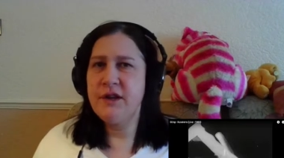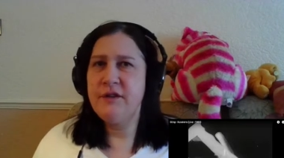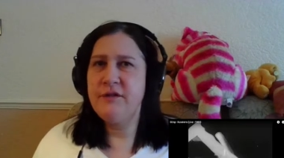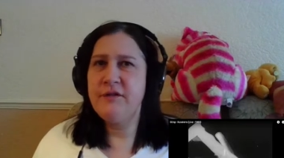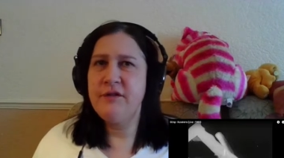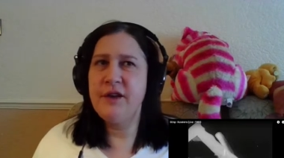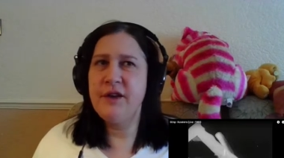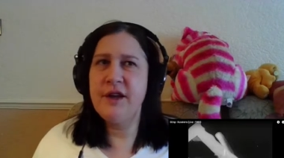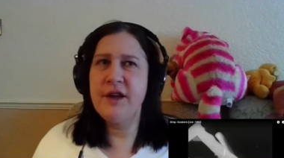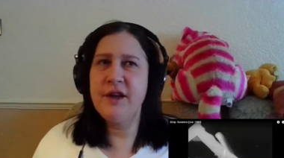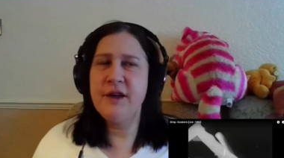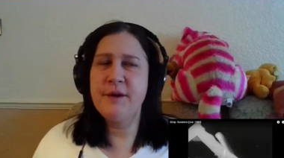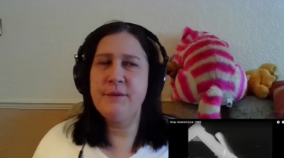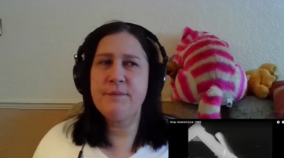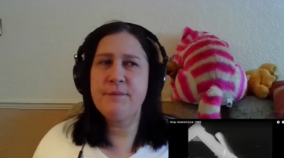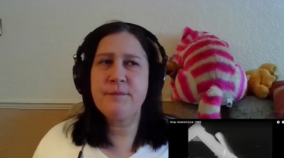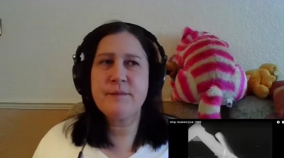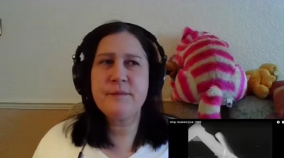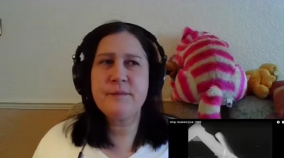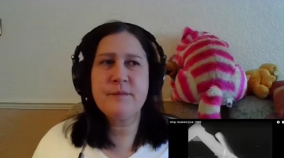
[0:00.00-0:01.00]
They're
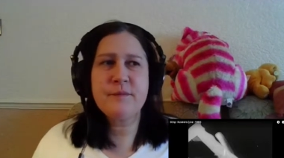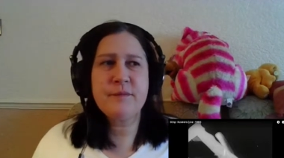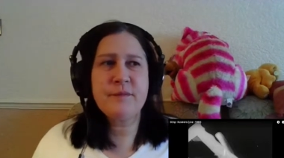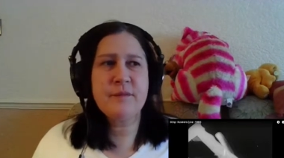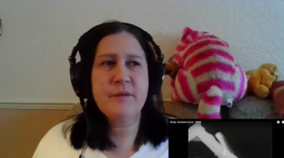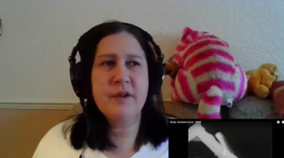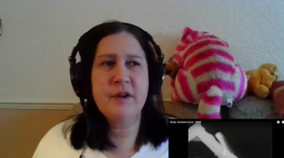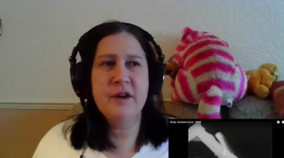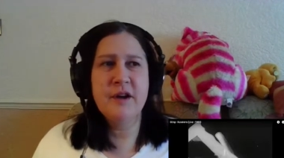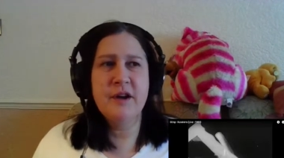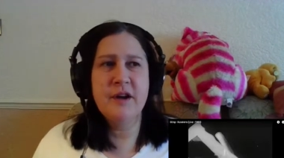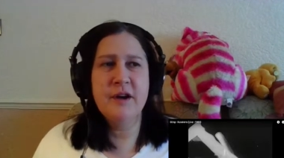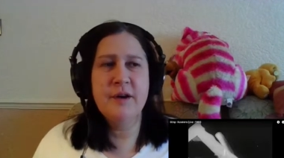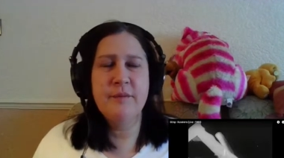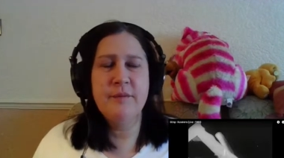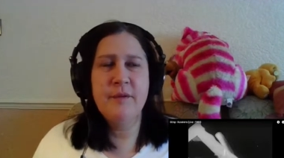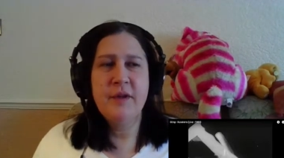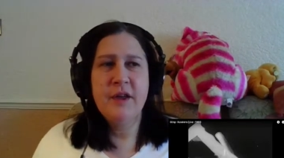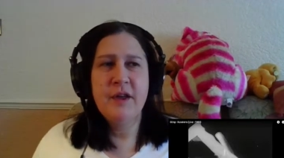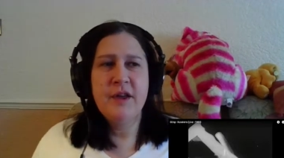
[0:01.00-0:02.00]
um,
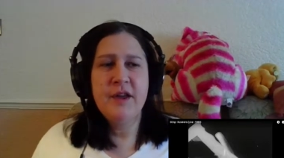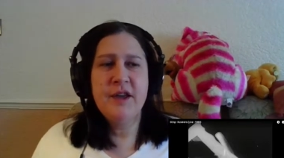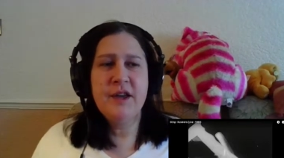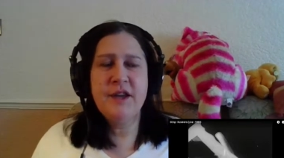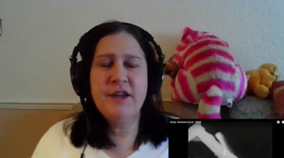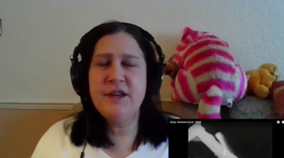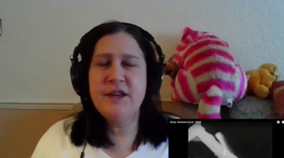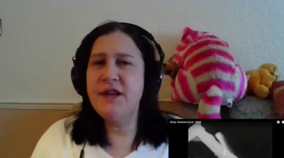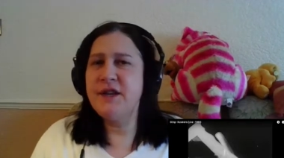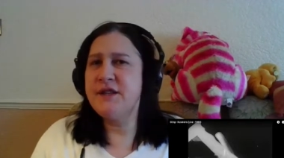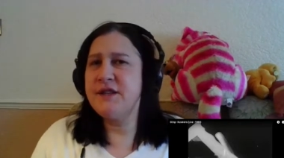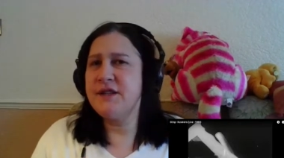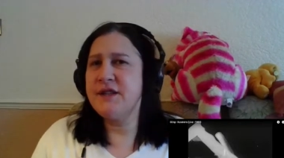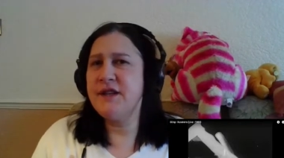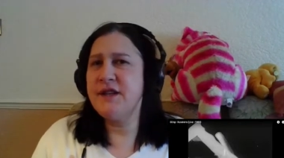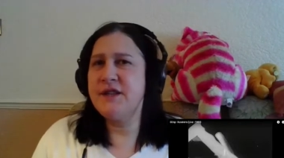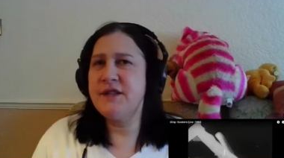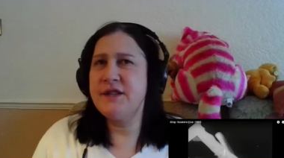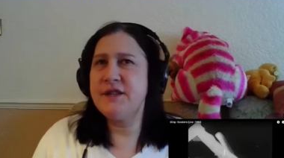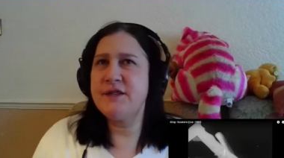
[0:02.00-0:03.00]
it, it's
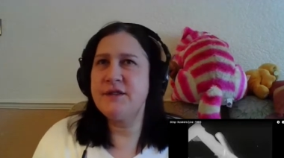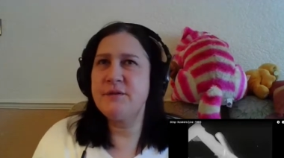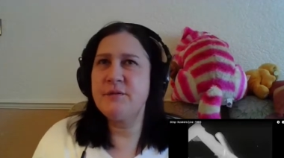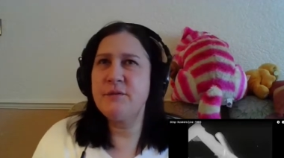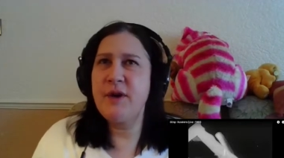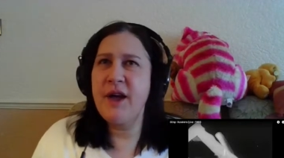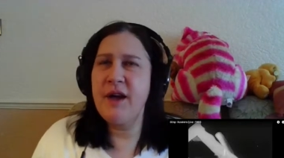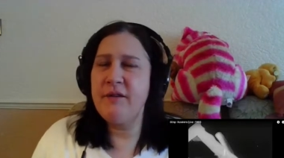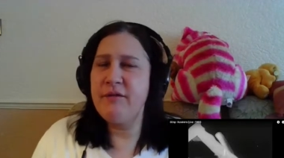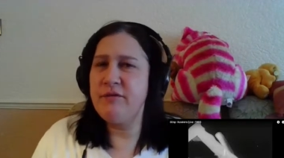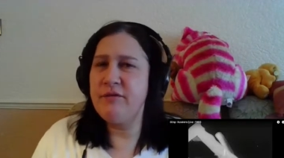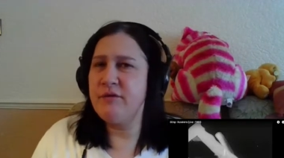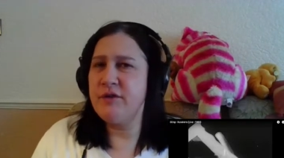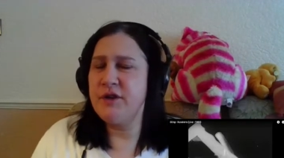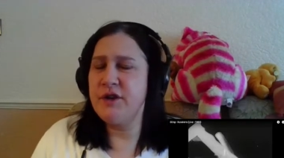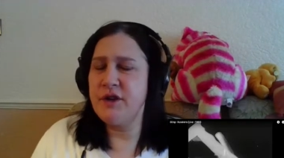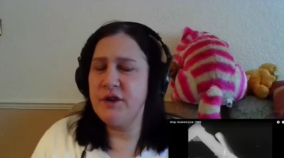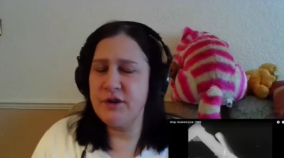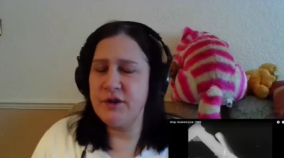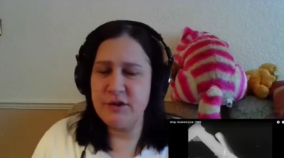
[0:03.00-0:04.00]
it's we have
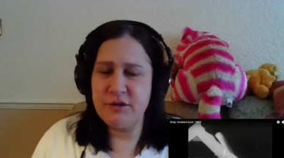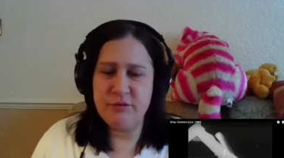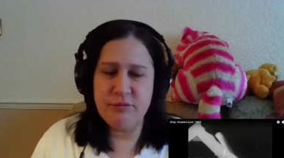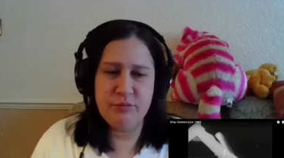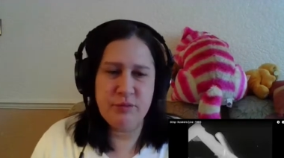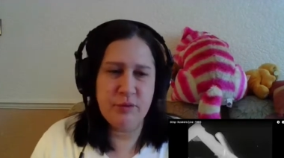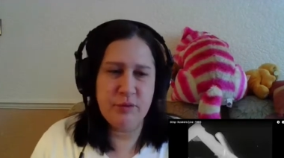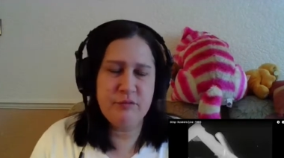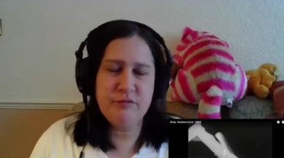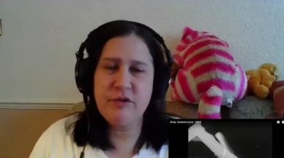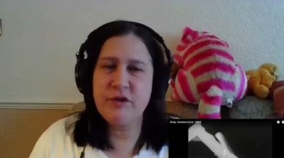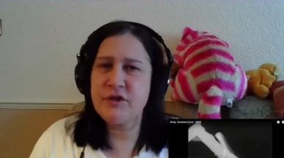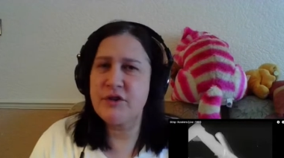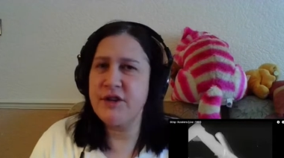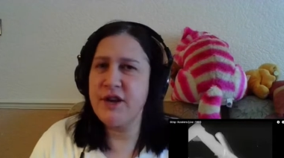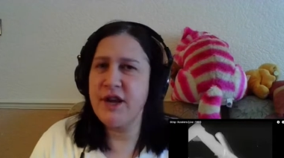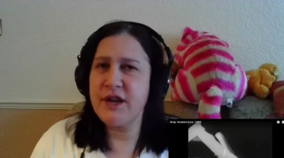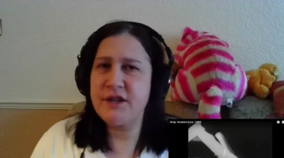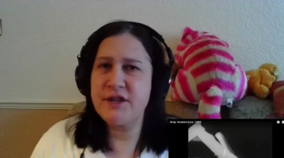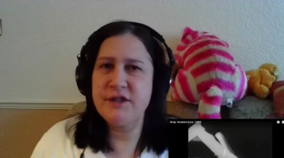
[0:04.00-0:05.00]
you know there's Russian
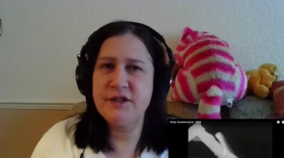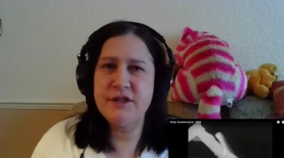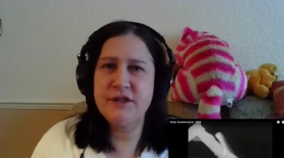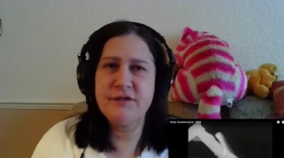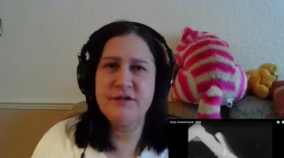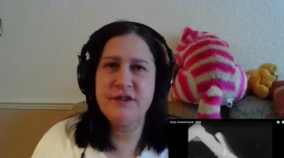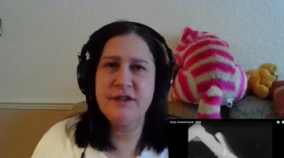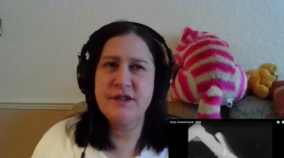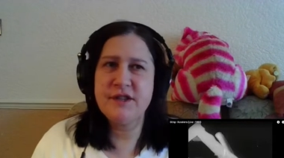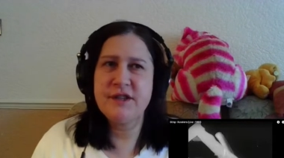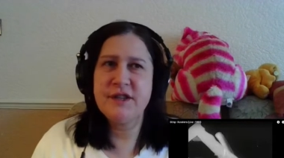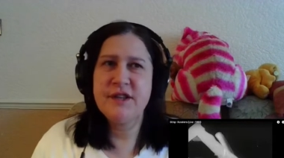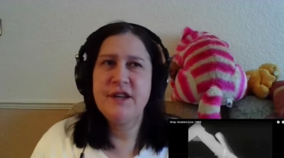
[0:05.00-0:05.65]
actors there's